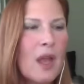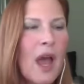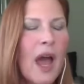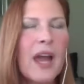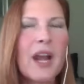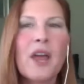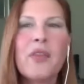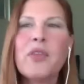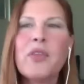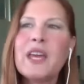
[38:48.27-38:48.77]

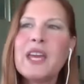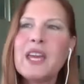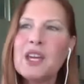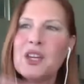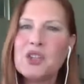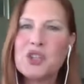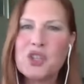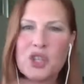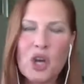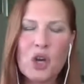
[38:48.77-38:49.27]
and I think he
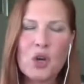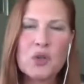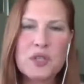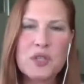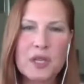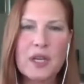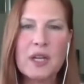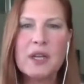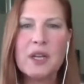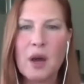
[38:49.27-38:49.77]
had
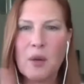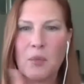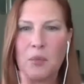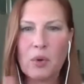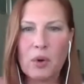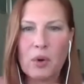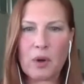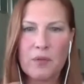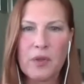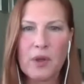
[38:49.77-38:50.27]
chosen a
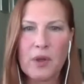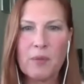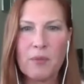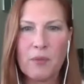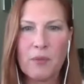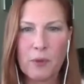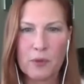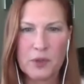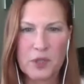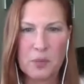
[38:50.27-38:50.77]
number of
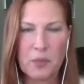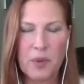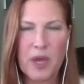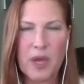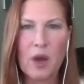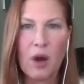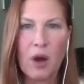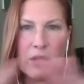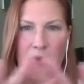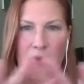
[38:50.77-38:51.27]
them for, to
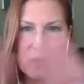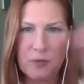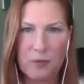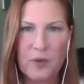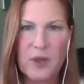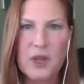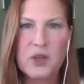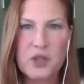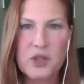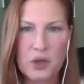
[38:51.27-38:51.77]
be on the
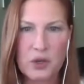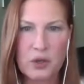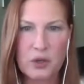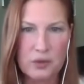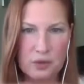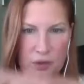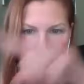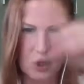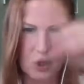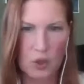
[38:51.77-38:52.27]

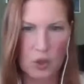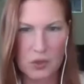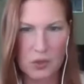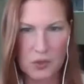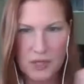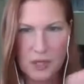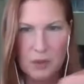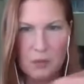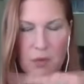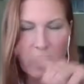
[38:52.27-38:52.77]
featured
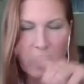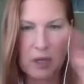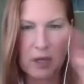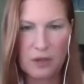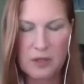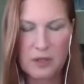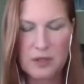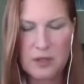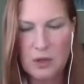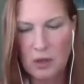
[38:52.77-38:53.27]
girls that were in
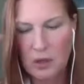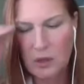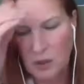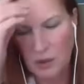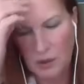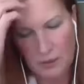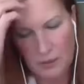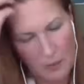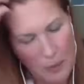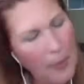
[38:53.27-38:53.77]
the
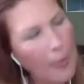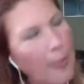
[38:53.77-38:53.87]
circle.